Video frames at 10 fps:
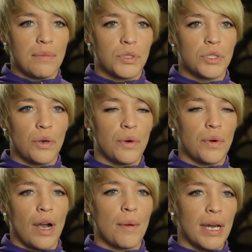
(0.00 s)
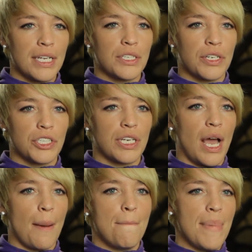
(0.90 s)
So our bodies aren't just
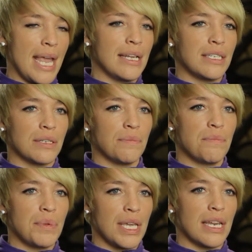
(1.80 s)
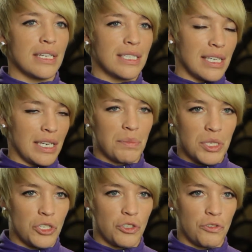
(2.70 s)
not made to be in a sitting
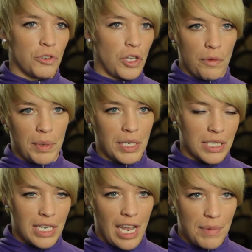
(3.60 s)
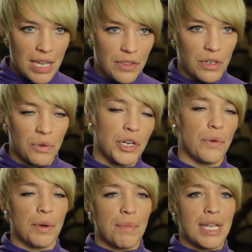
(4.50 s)
position for long periods of time either. You know,
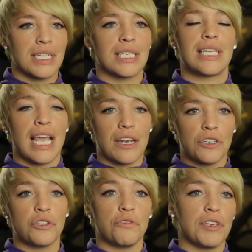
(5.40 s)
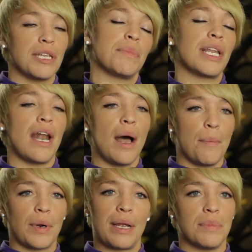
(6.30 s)
we're meant to stand on 2 feet and be in an
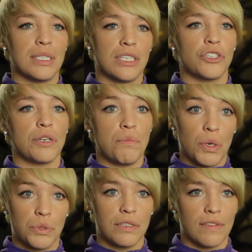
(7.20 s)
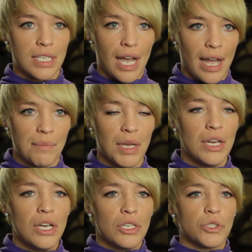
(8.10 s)
upright position most of the time.
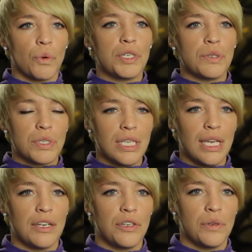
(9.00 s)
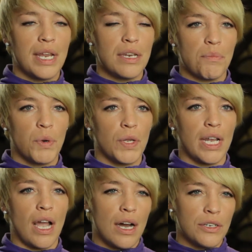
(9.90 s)
So when you sit, you end up
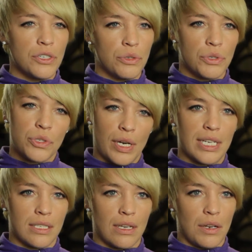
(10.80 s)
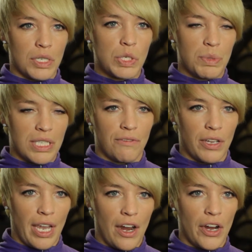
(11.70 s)
putting undue stress on
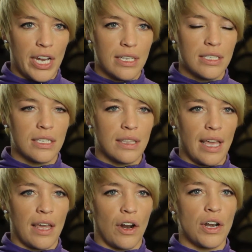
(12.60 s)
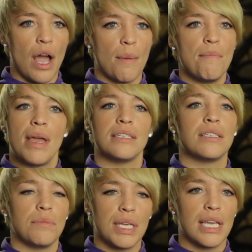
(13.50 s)
specific areas that are not meant
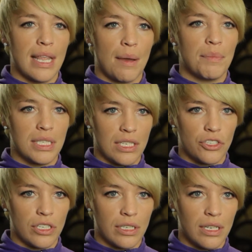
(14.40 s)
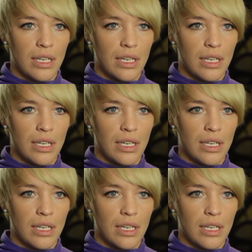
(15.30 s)
to be in that position.